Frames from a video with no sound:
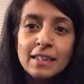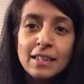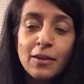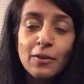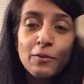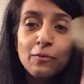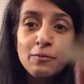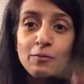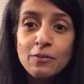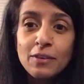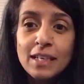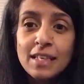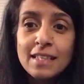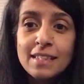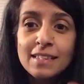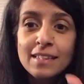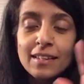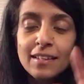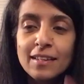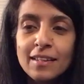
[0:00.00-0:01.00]
Now, the
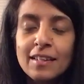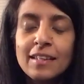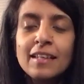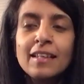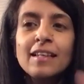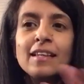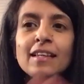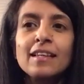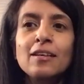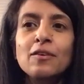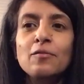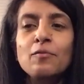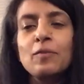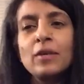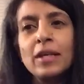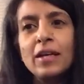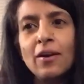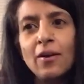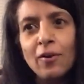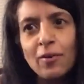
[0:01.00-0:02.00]
reason that
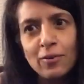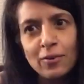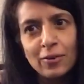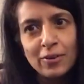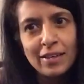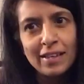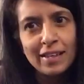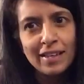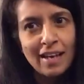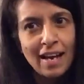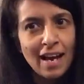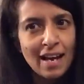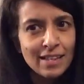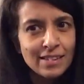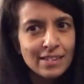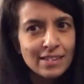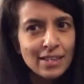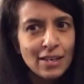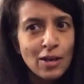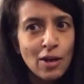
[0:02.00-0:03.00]
we are looking
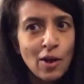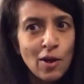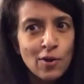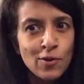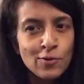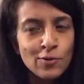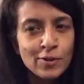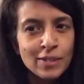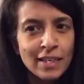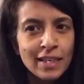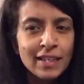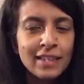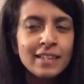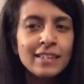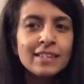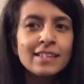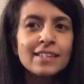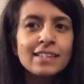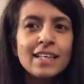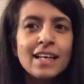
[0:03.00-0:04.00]
at
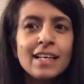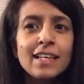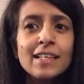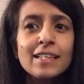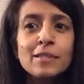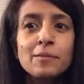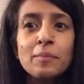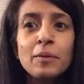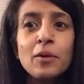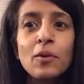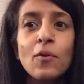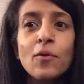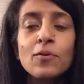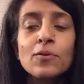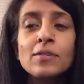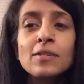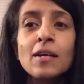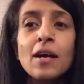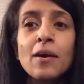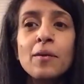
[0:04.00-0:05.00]
coding today is
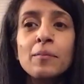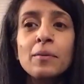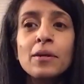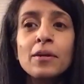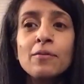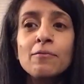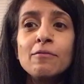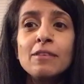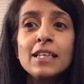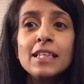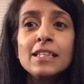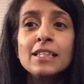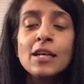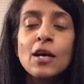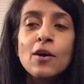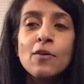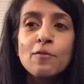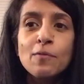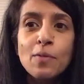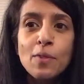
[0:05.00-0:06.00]
because I'm going to read
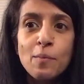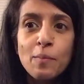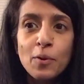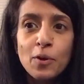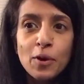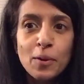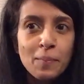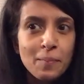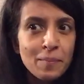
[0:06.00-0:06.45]
from the book